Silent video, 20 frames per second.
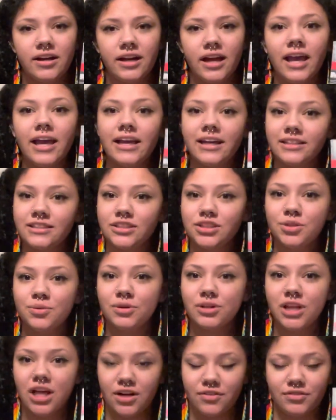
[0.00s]
it gets into a
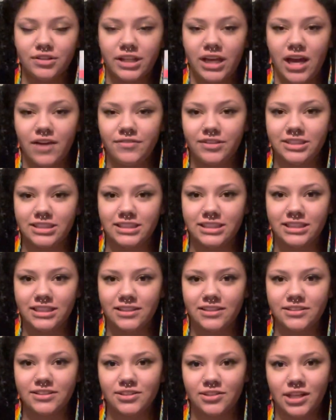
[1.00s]
lot of really heavy
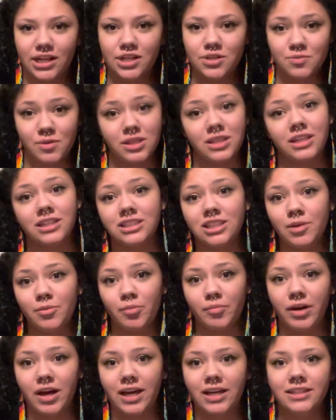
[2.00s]
details, so that is one thing to keep in
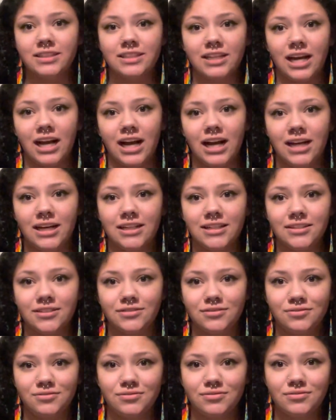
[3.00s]
mind. A
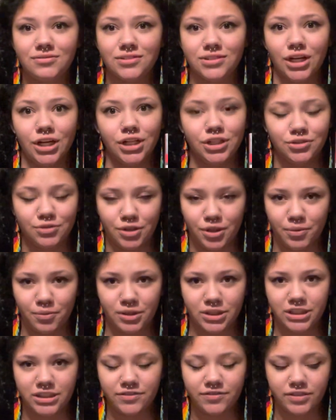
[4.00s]
trigger
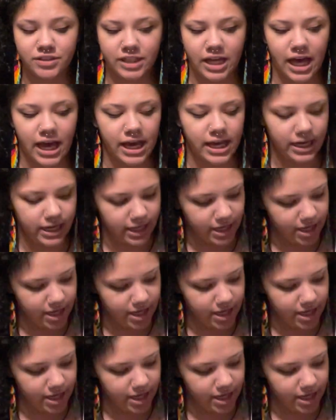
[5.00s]
warning for that.